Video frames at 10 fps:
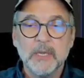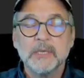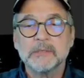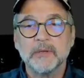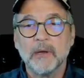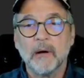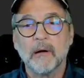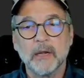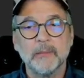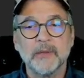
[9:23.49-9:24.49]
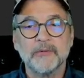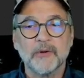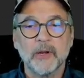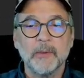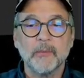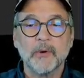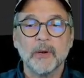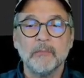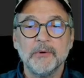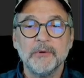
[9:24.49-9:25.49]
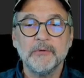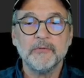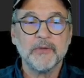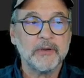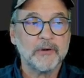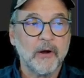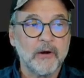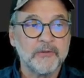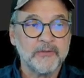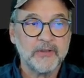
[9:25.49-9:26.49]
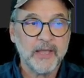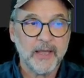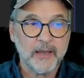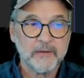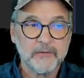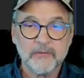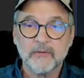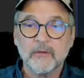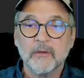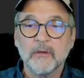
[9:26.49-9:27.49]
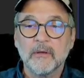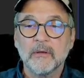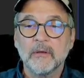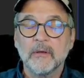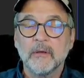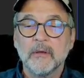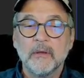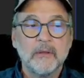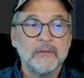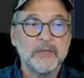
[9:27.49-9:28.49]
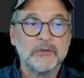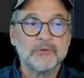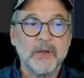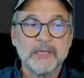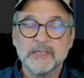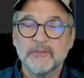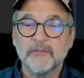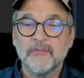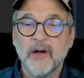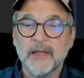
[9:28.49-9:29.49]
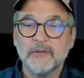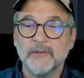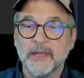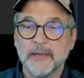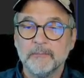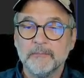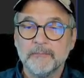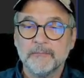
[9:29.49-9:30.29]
So the arguments are going to be, we're going to move into RCX the address of the file name.